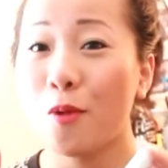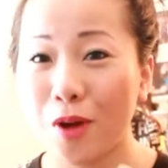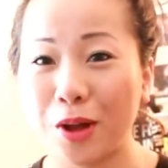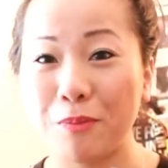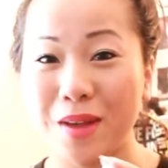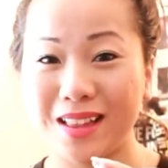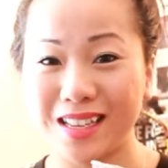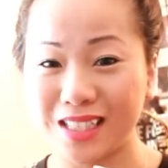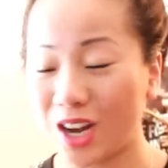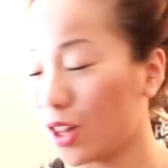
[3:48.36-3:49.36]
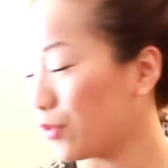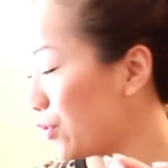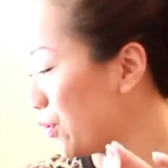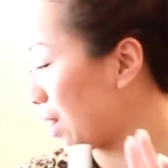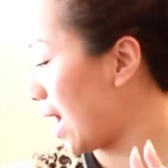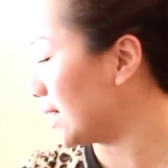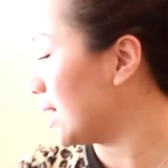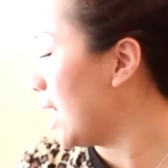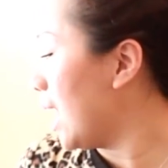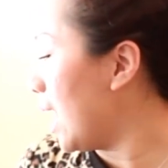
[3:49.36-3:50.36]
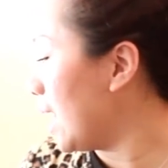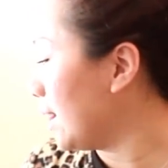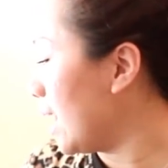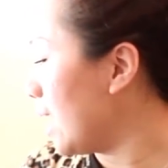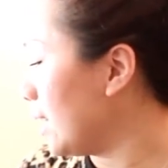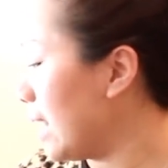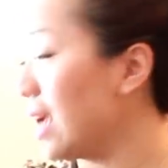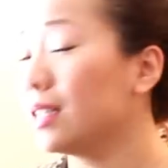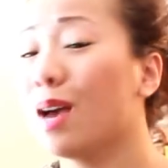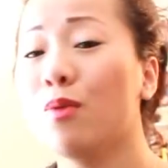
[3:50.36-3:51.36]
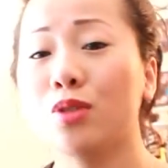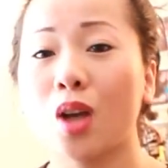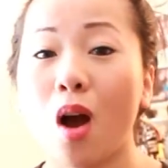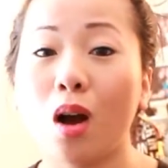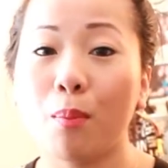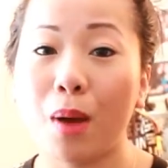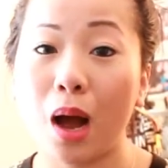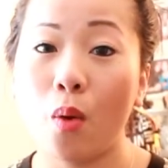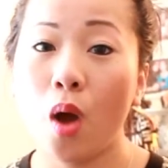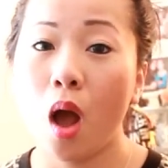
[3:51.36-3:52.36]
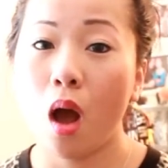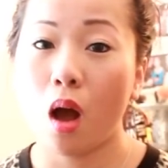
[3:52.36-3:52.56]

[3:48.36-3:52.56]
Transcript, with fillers: recommend this color for you guys. And then next I will talk about